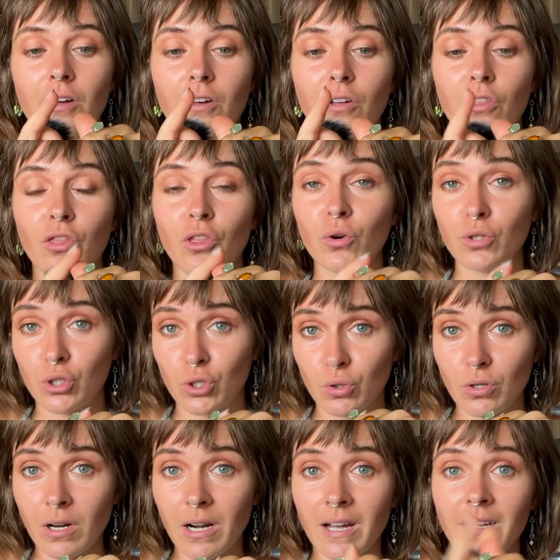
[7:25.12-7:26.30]
no
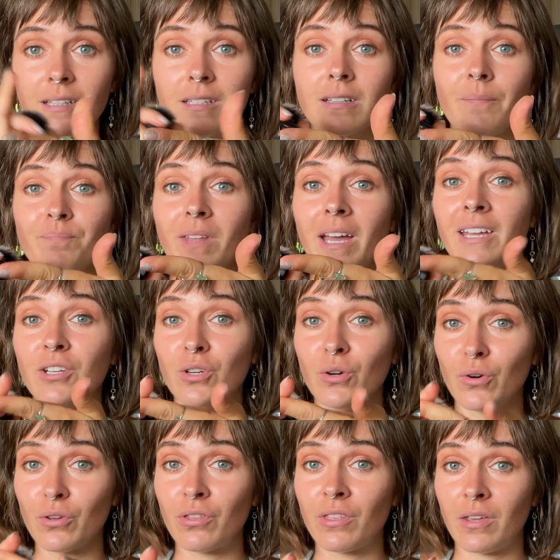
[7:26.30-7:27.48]
studio lights and
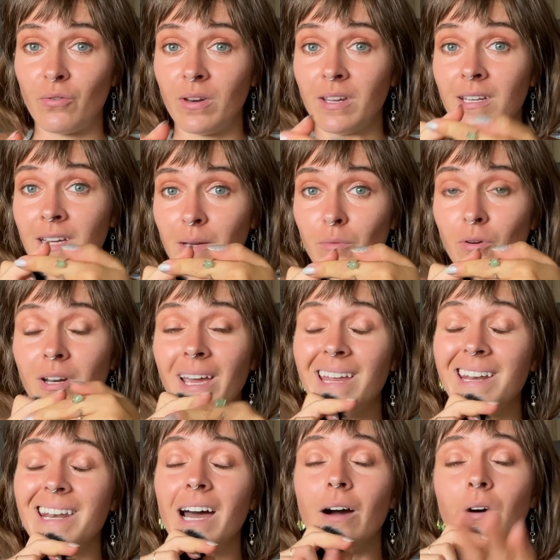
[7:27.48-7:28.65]
no tethering cable,
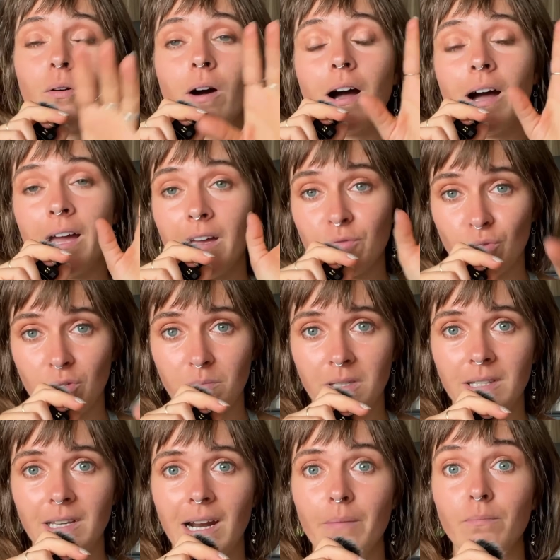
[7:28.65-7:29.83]
and now I have to admit
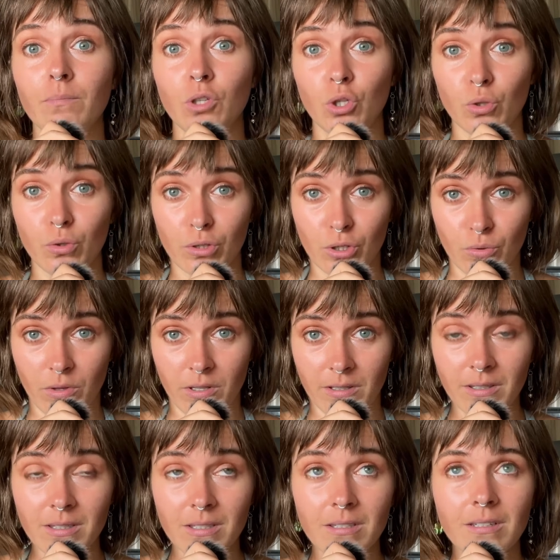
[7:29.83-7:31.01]
that I'm used to
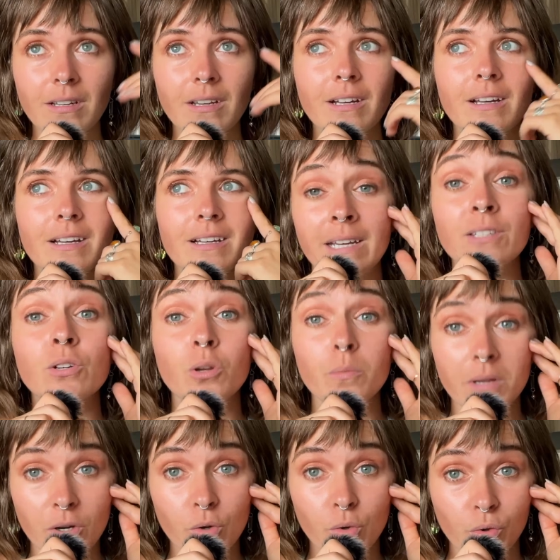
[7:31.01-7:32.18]
this. It's gonna be
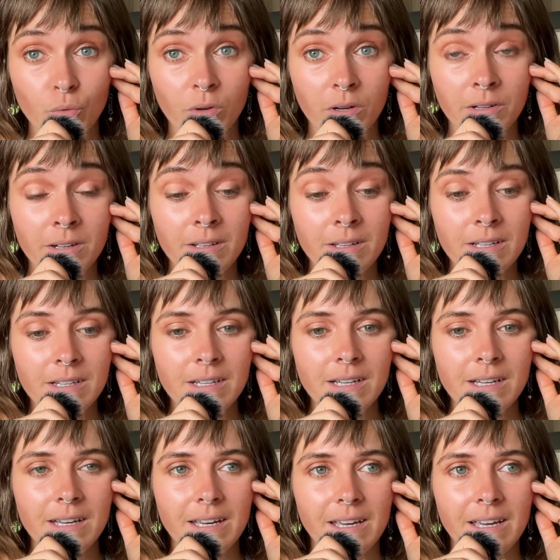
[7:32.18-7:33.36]
a good one,
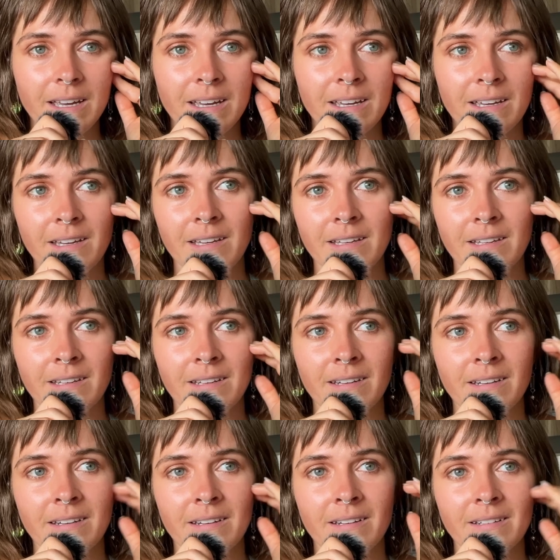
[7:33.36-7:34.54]

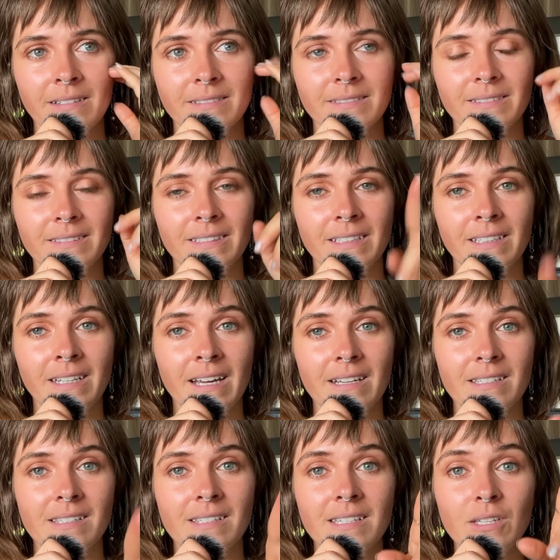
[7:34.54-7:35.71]
and yeah,
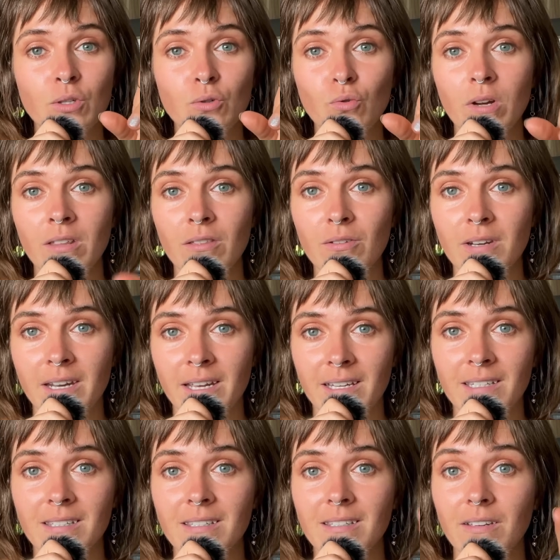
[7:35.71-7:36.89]
see you in the
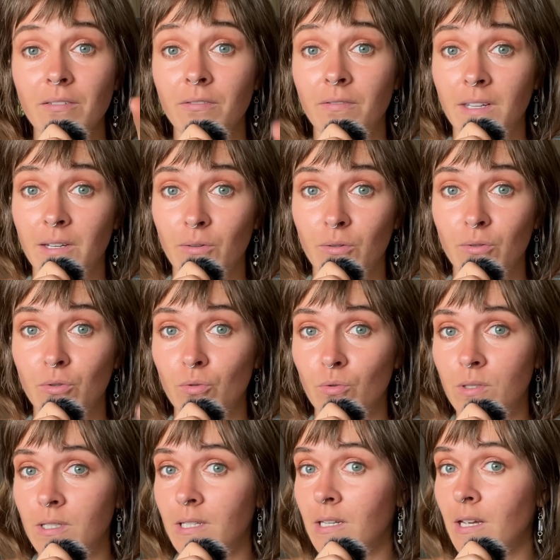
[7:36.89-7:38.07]
next video to
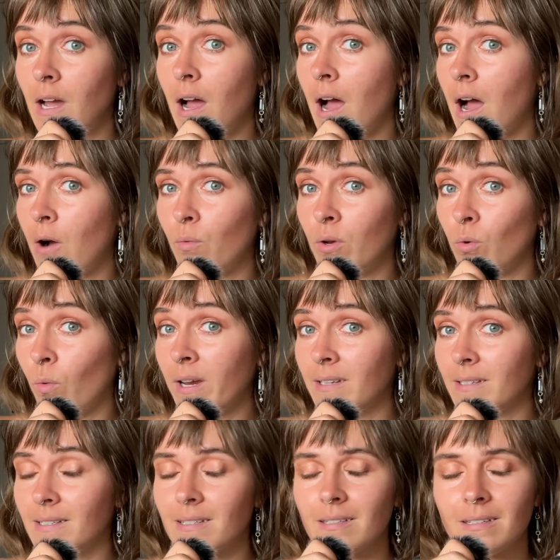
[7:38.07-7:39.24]
see how it
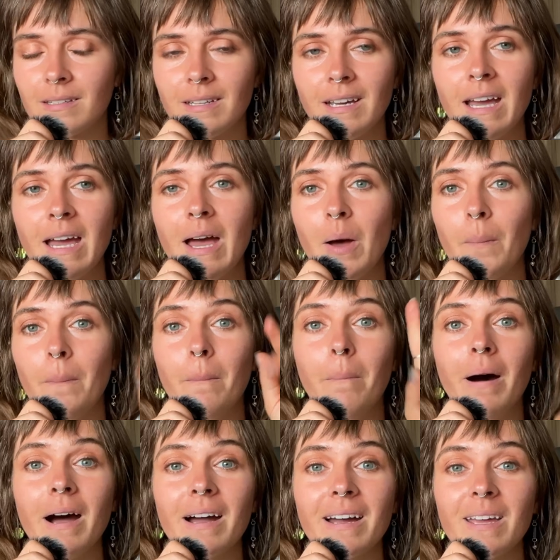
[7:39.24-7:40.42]
went.
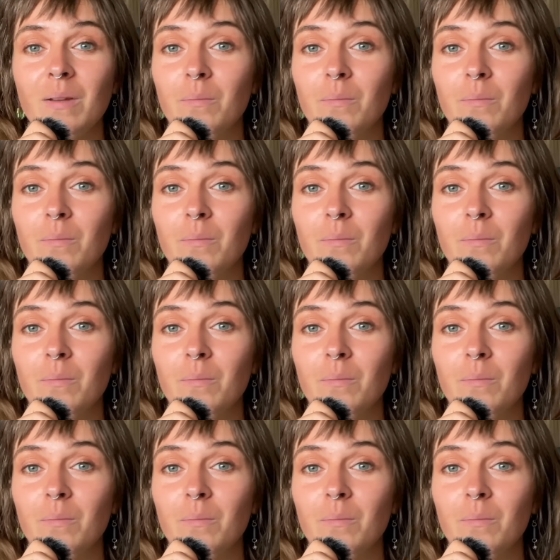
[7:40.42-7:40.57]
Bye,